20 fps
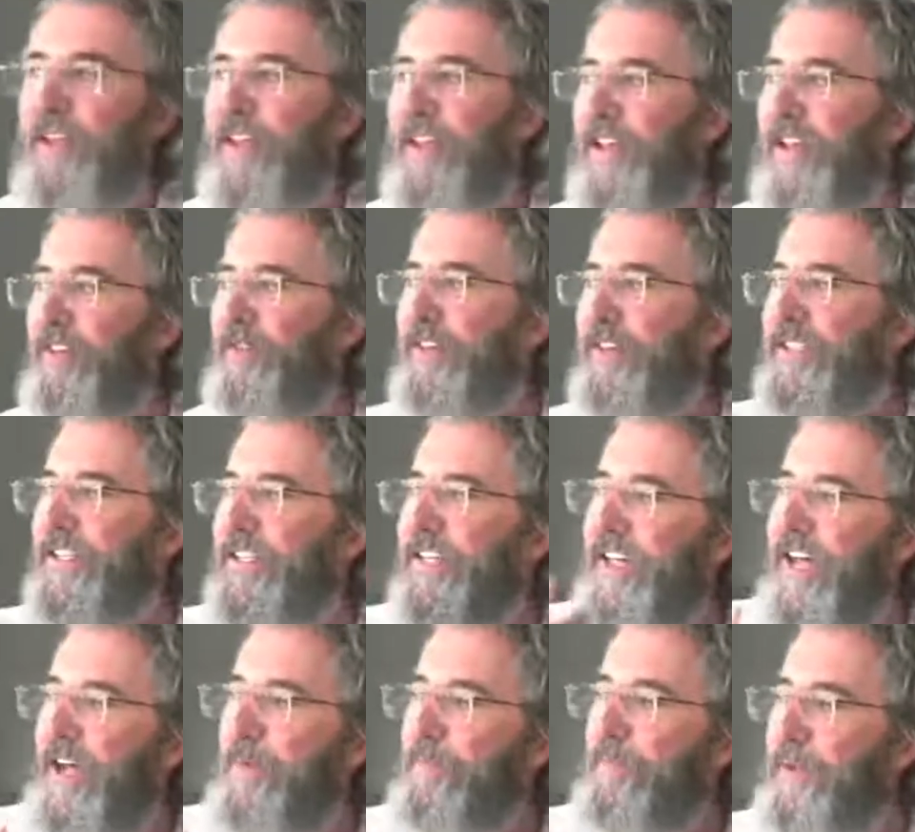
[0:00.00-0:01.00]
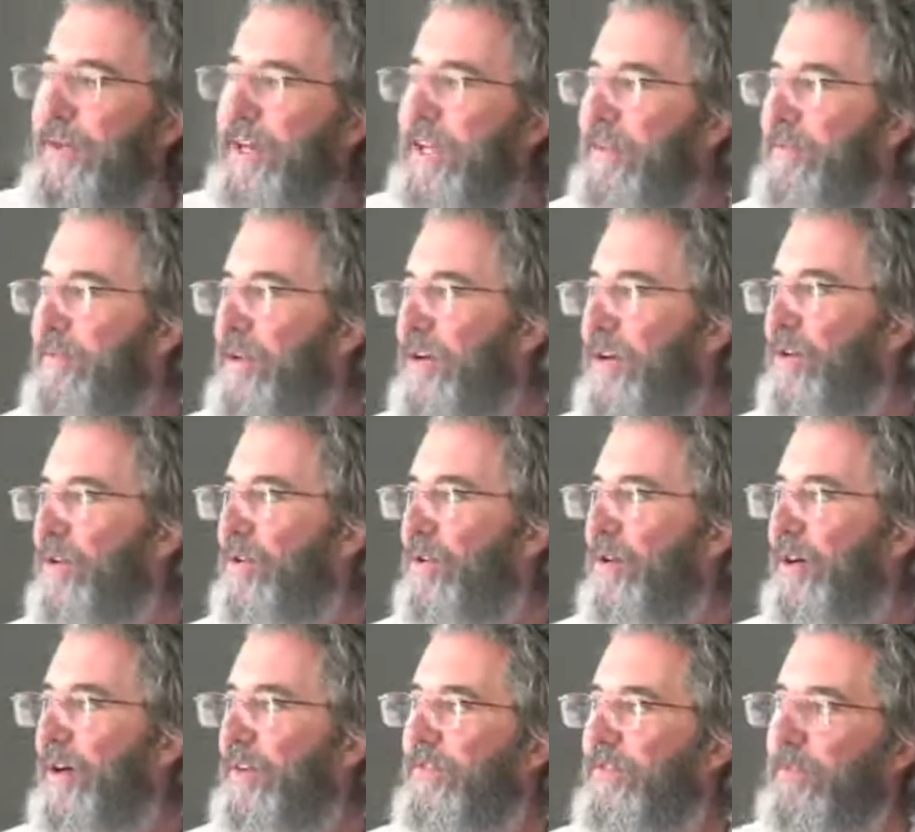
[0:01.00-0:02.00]
if it's a company,
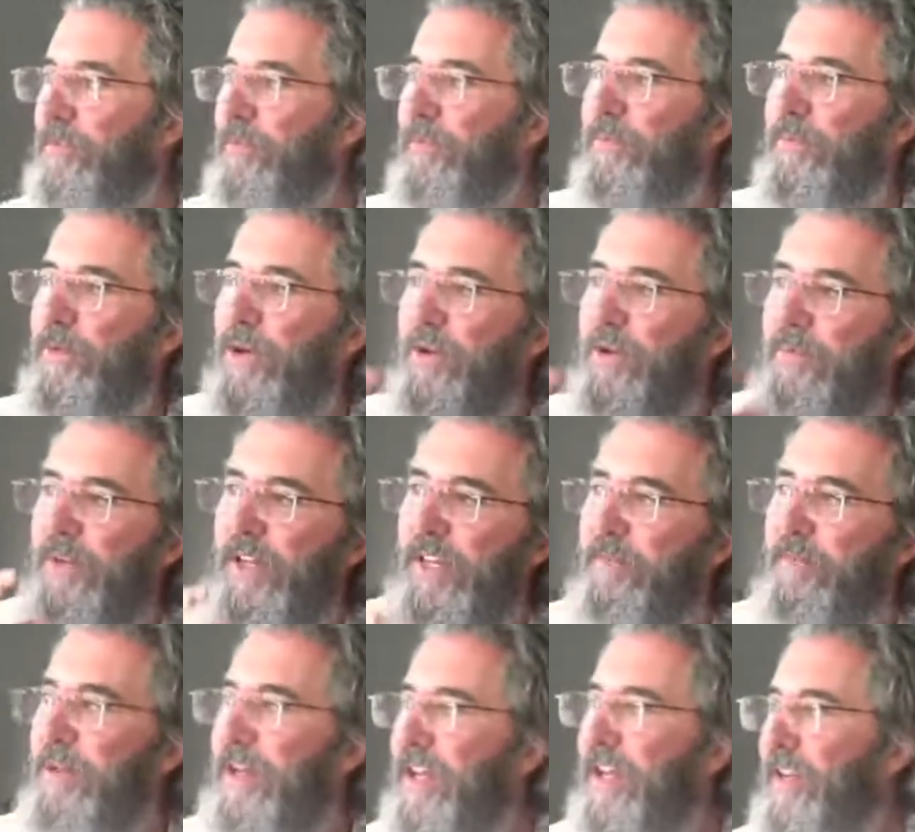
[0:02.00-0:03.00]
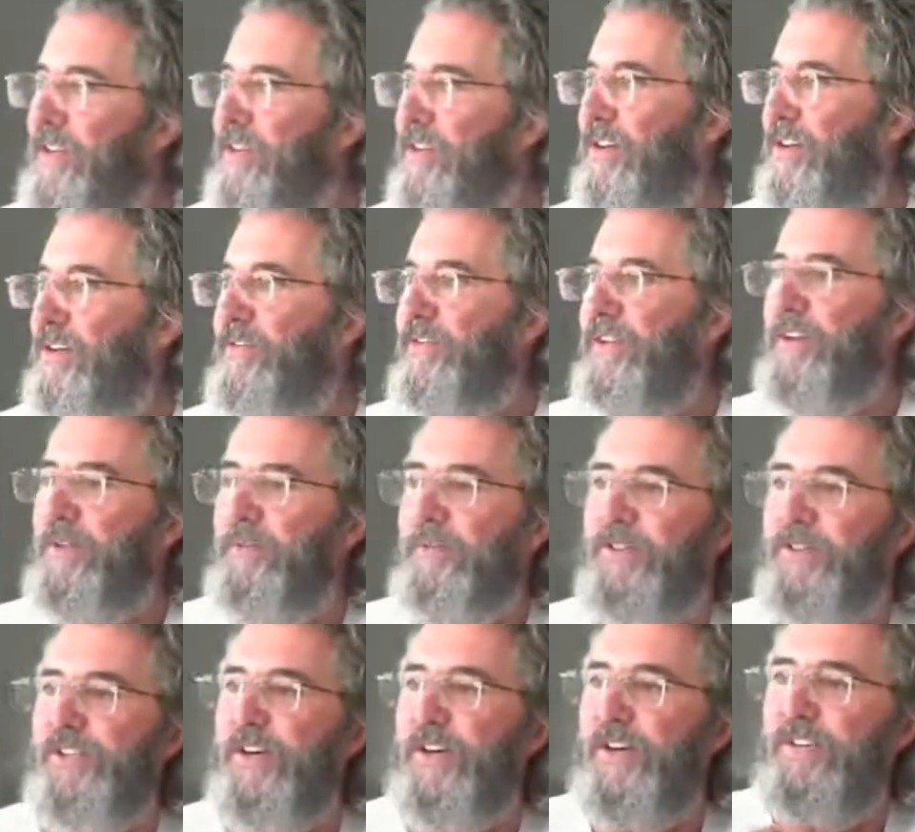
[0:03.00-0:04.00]
or if you're going to become a healer, if you're going to
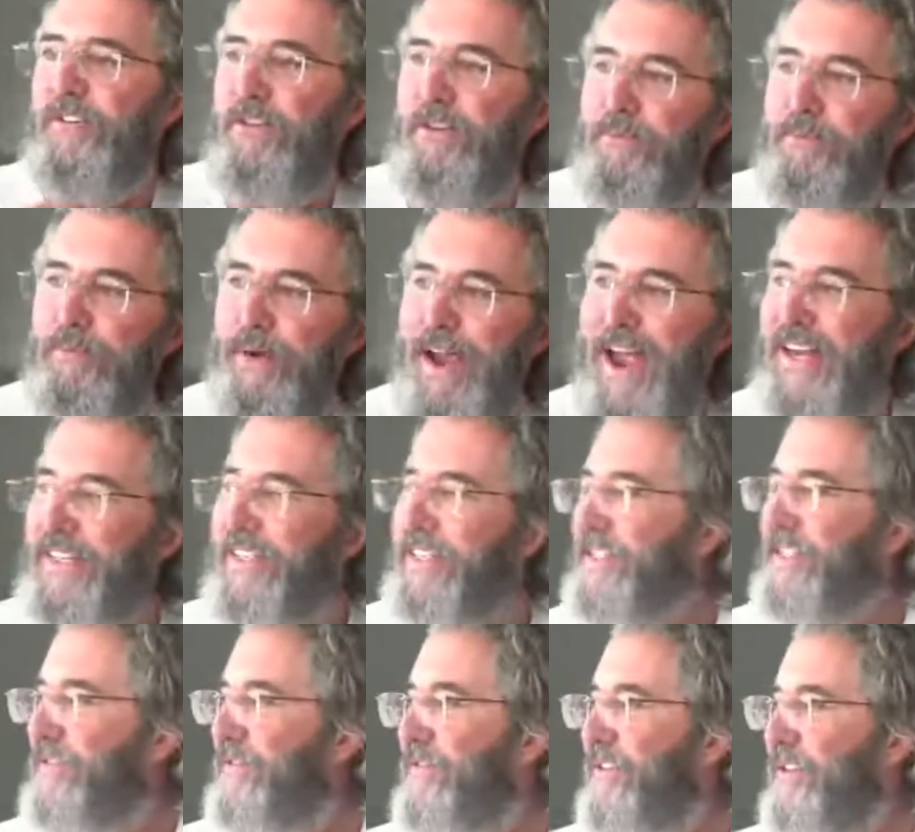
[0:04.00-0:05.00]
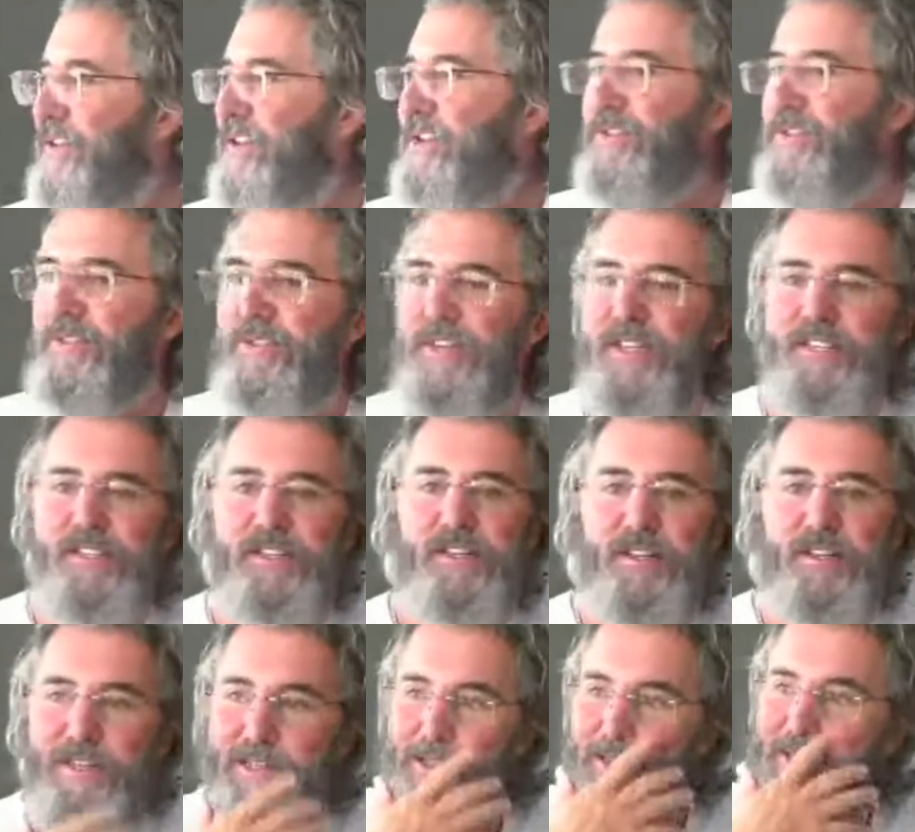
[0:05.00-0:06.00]
start your own practice, if you're going to do this, you're
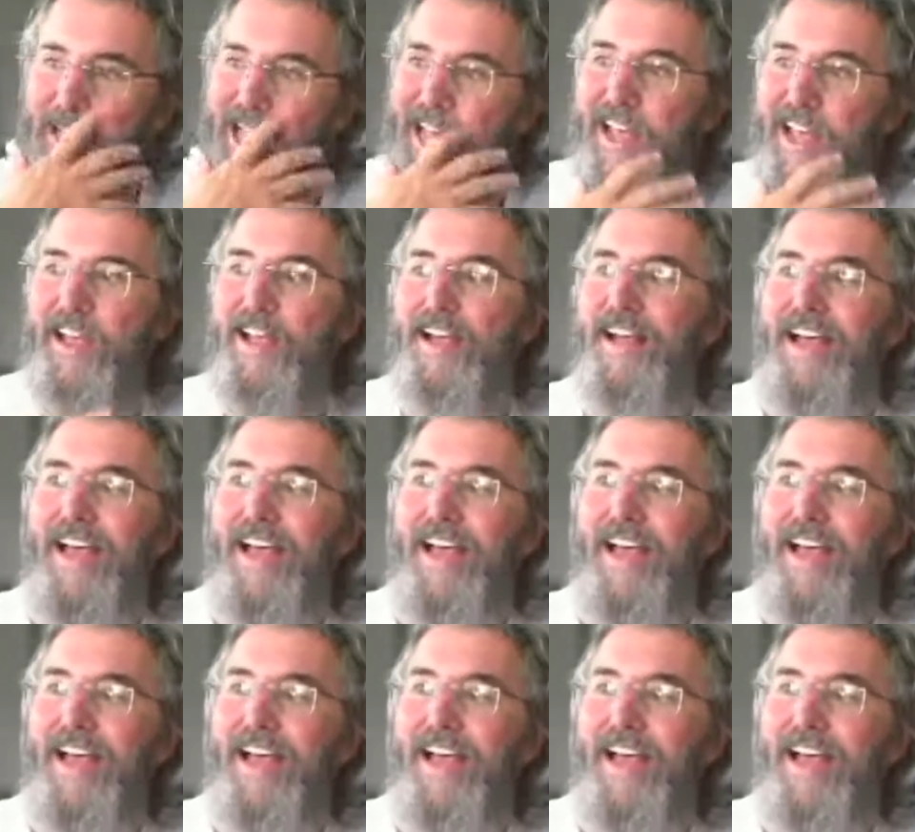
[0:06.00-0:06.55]
going to do that,